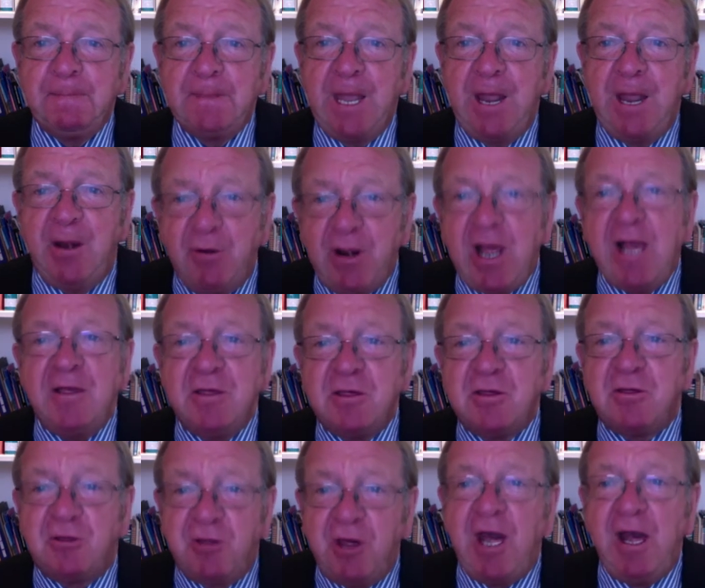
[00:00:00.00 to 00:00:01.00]
Iran's
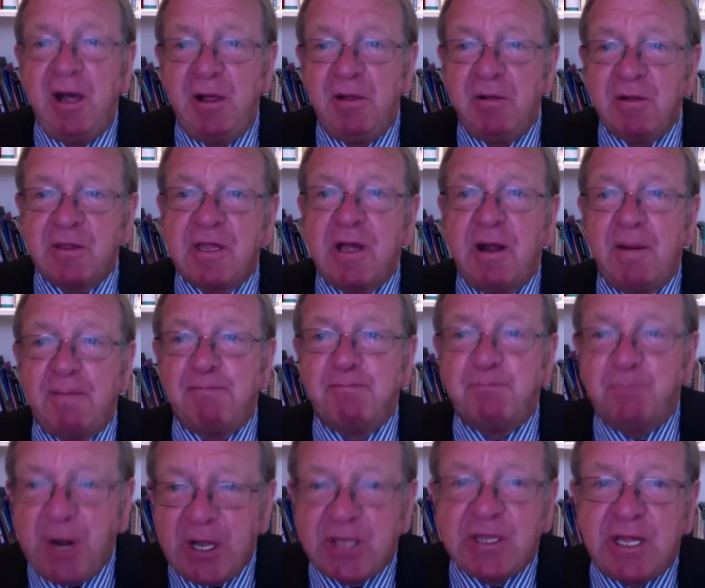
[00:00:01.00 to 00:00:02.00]
jails are
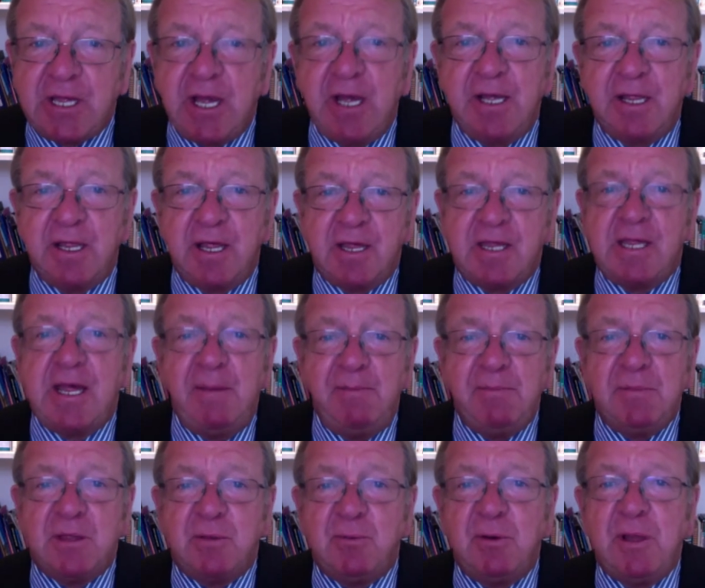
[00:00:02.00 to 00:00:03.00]
bursting at the
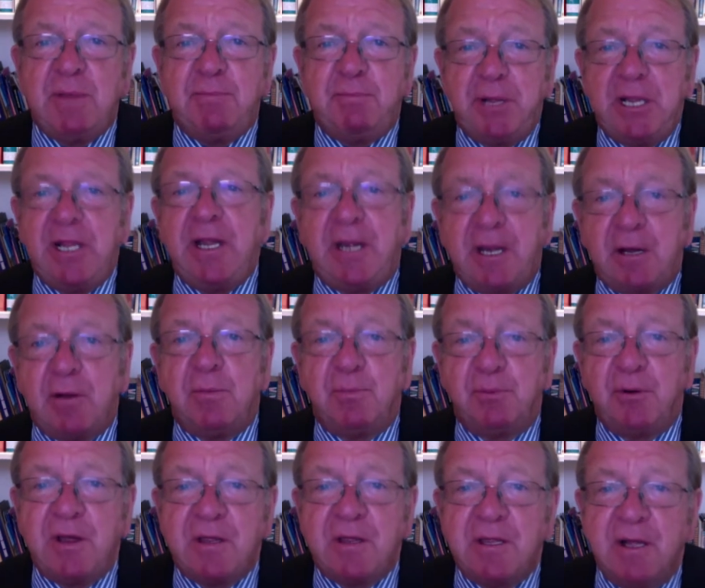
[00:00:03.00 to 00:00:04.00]
seams with political
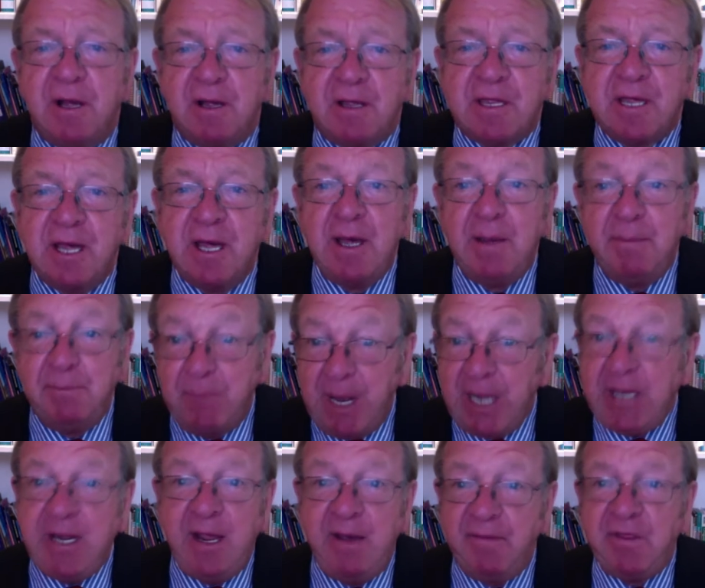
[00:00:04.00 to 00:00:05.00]
prisoners,
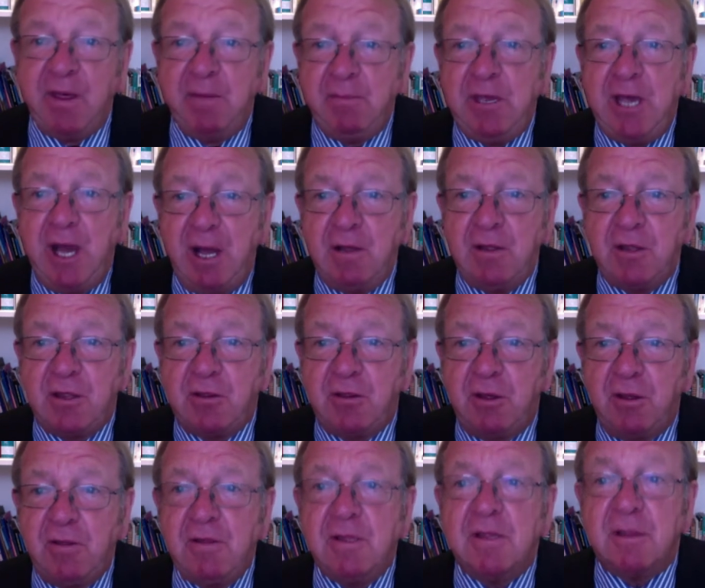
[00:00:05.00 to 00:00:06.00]
many of them young
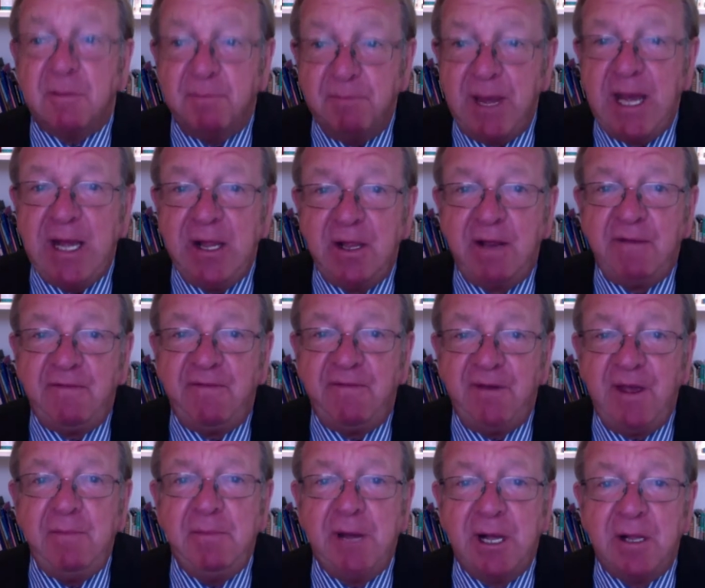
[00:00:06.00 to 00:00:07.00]
students, male and
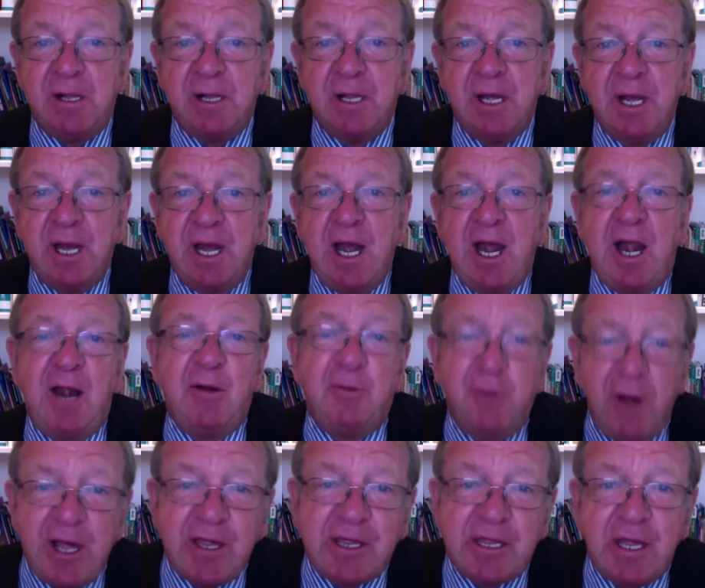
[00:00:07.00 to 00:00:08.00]
female,
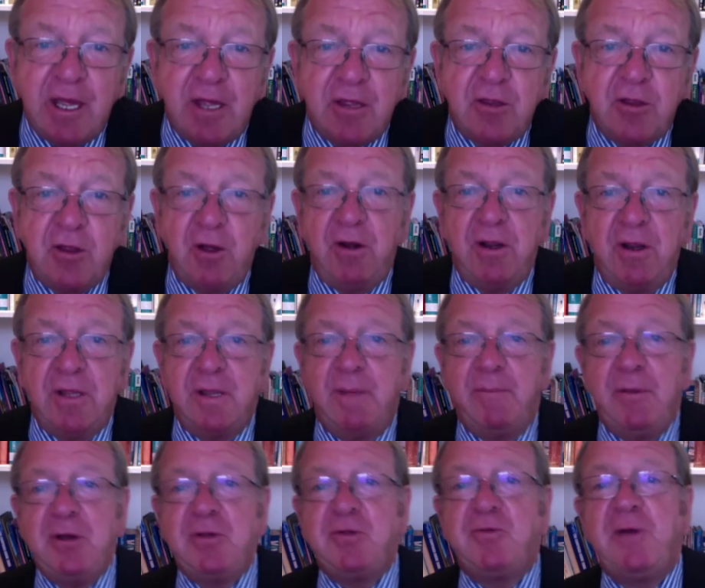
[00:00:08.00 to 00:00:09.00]
arrested during the
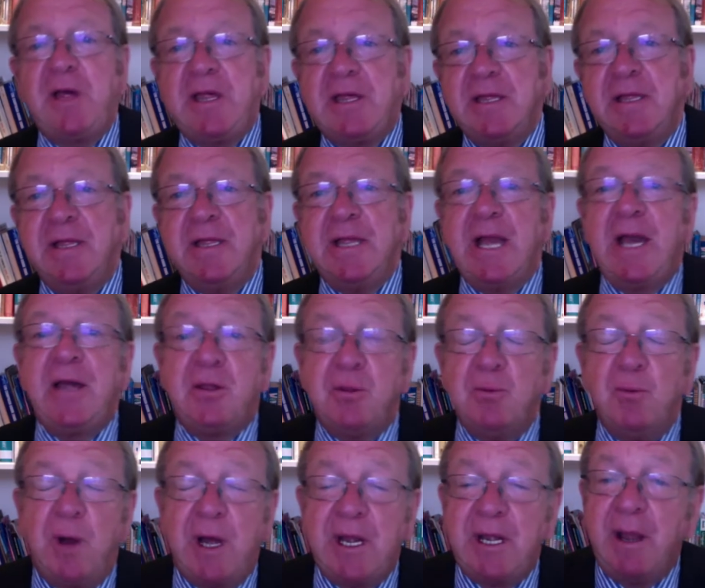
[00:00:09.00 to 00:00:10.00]
most recent
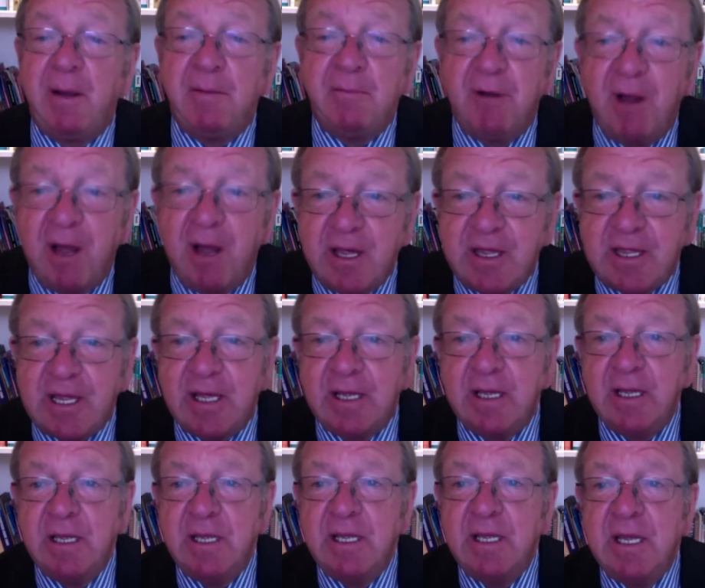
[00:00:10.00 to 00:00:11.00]
nationwide uprising
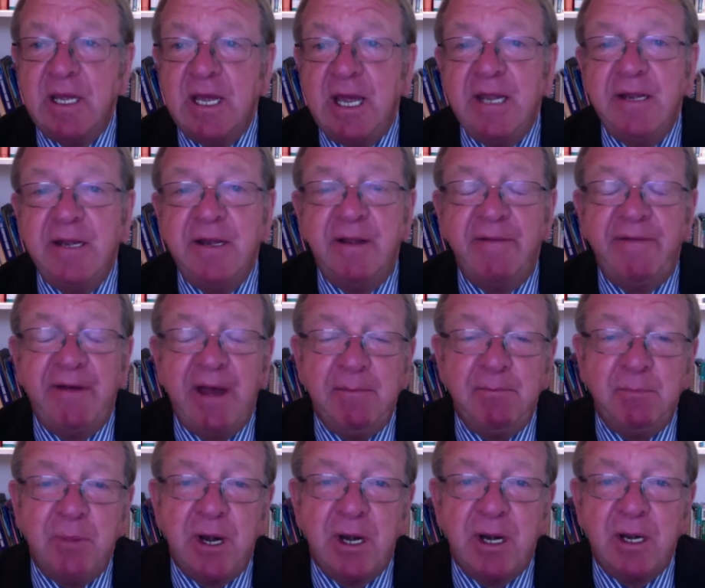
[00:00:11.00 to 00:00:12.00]
in
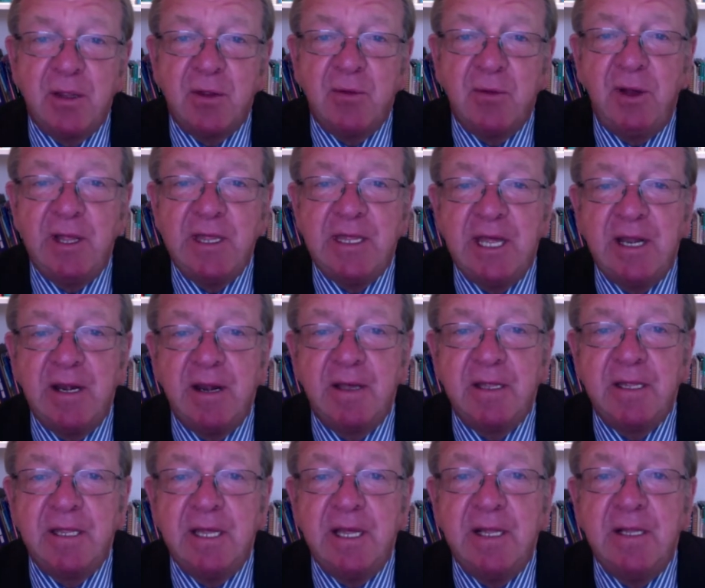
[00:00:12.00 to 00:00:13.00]
November
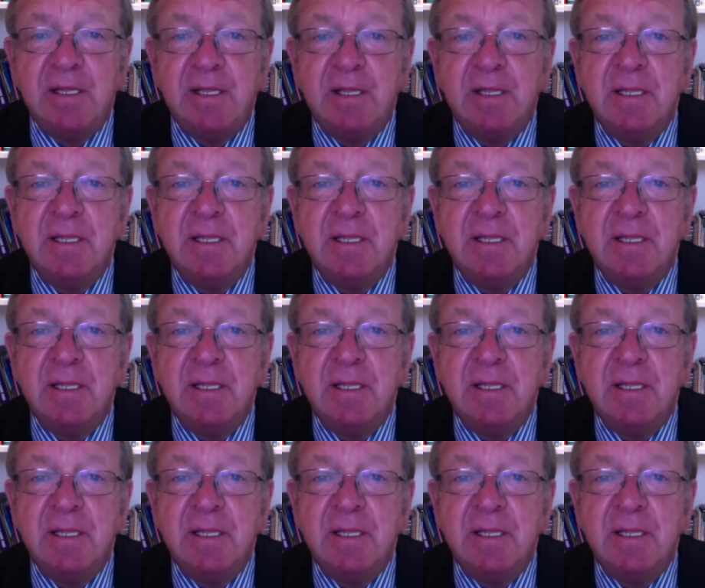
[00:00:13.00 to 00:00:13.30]
2019.